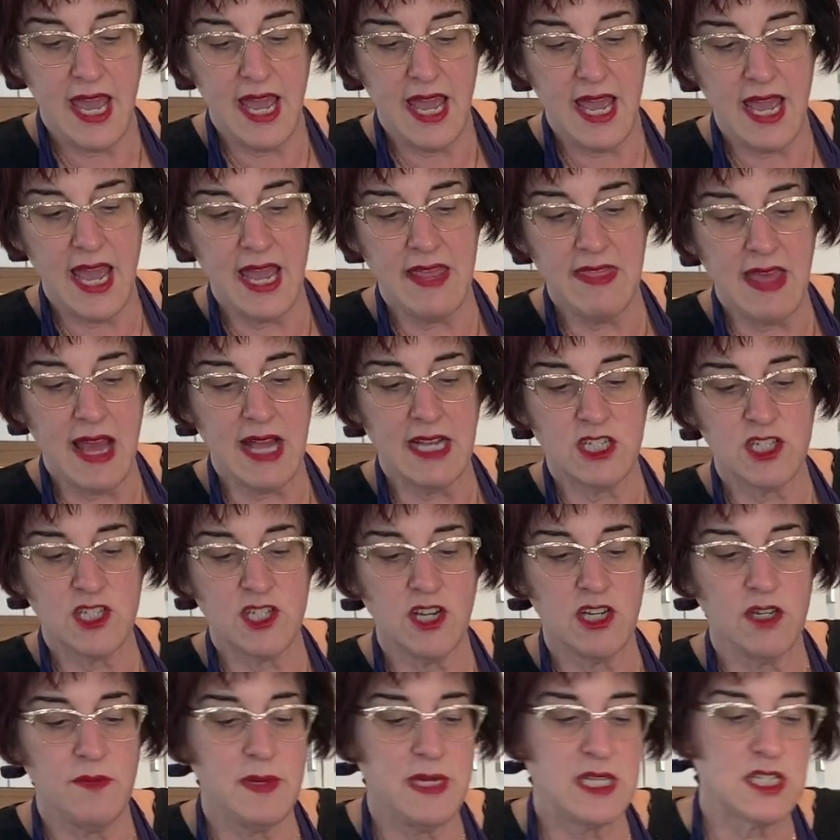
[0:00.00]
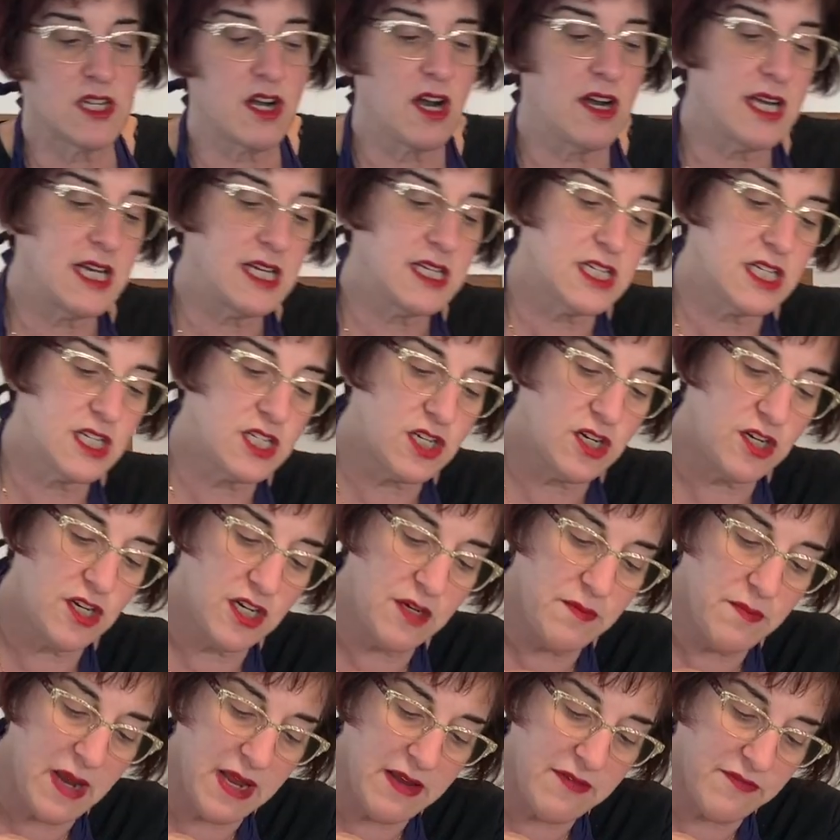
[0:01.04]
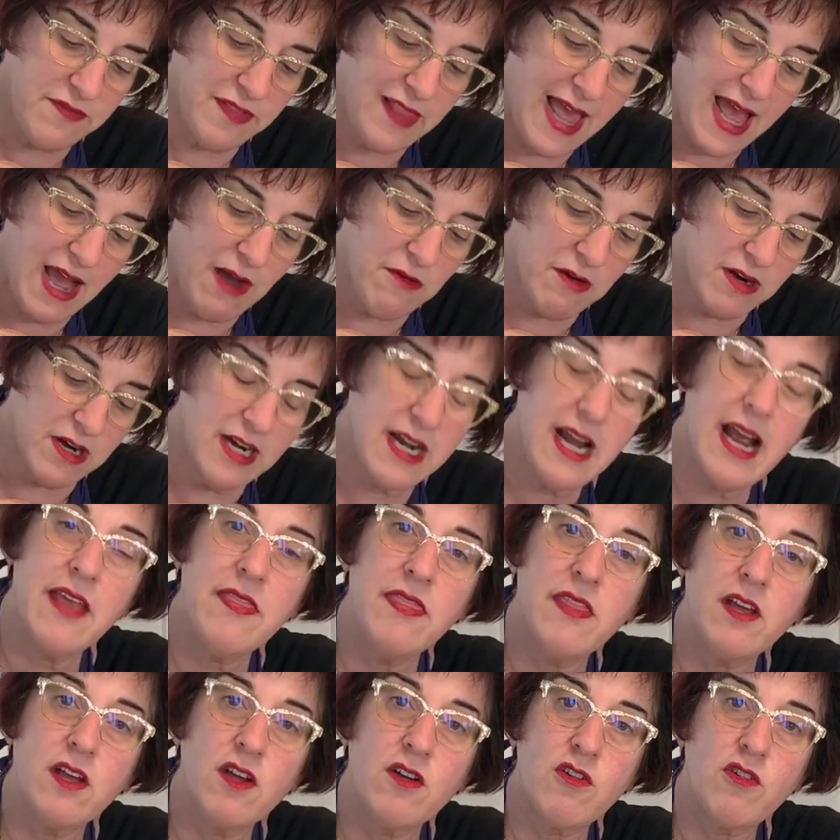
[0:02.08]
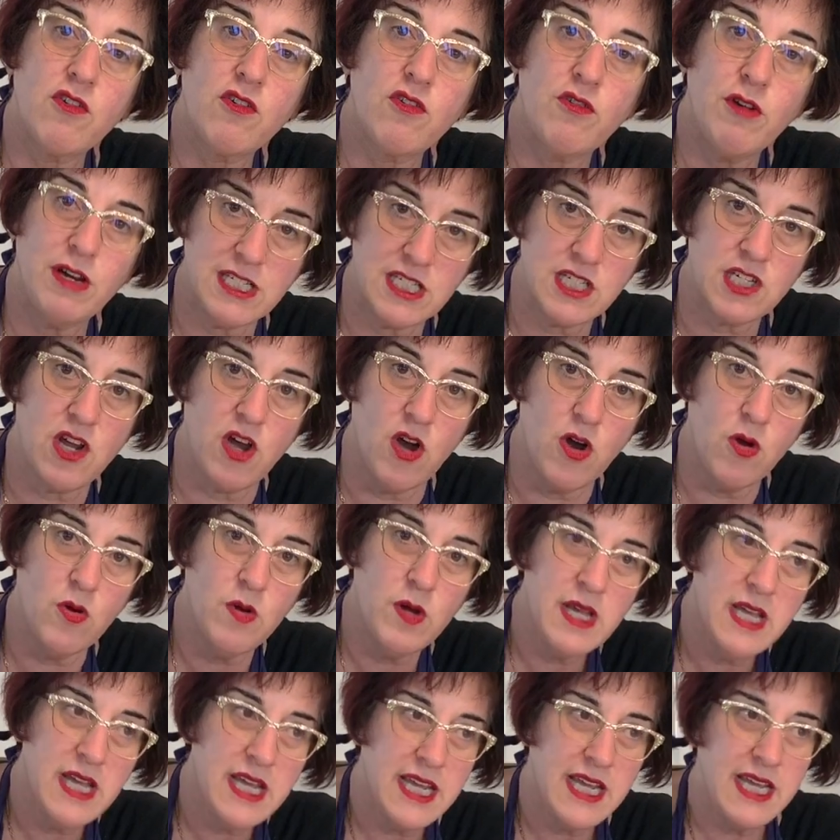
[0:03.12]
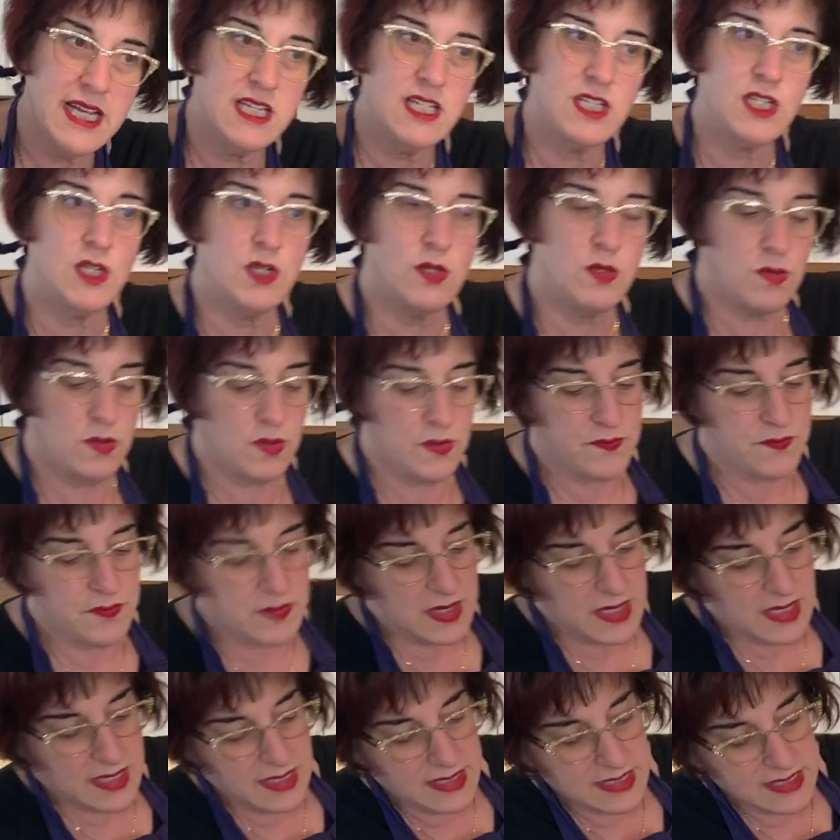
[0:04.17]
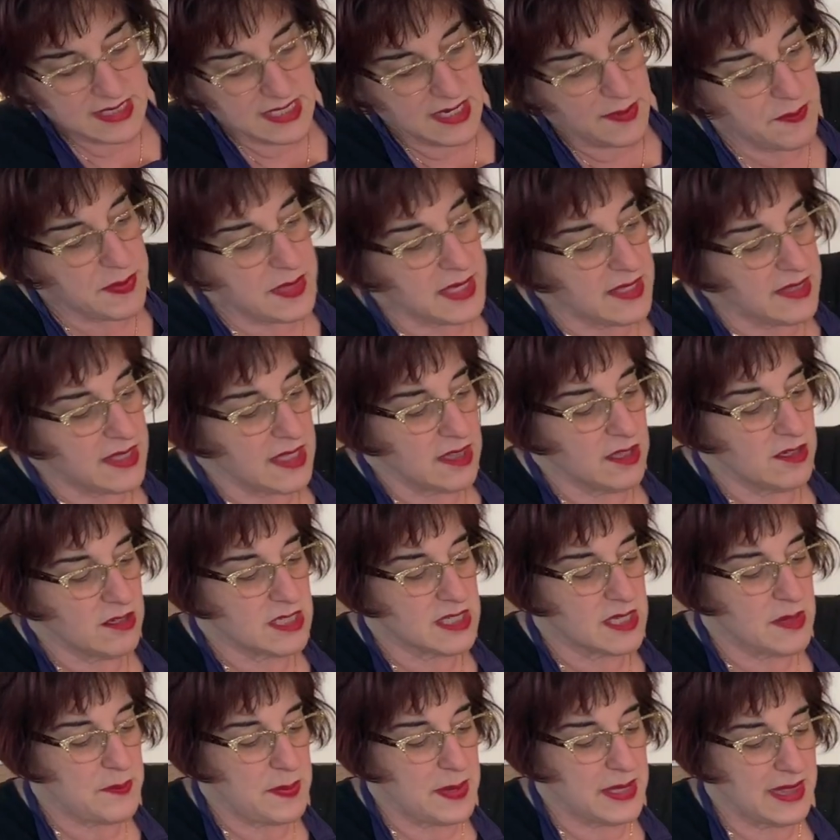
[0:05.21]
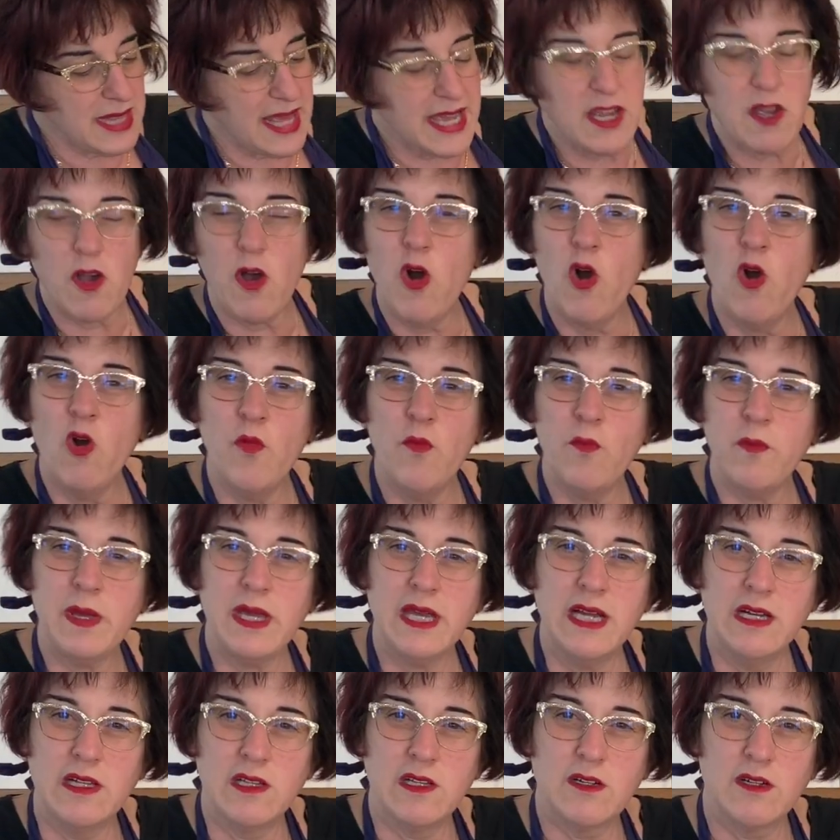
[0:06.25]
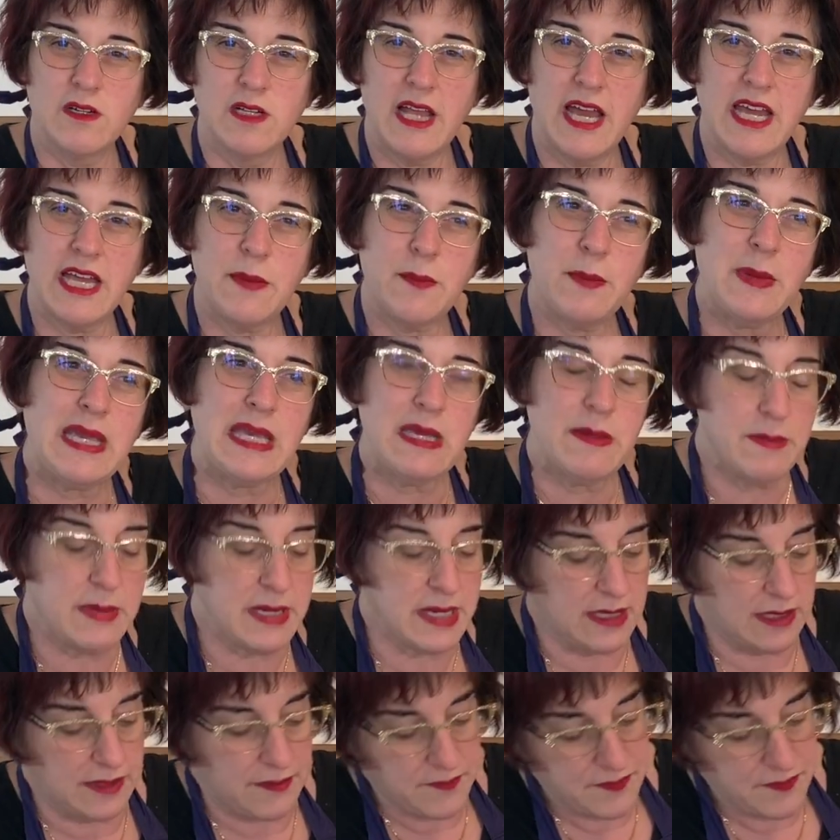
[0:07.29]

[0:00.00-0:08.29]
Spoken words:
And that should be starting to turn my flour and the Crisco into something that looks a bit like oatmeal or like oatmeal.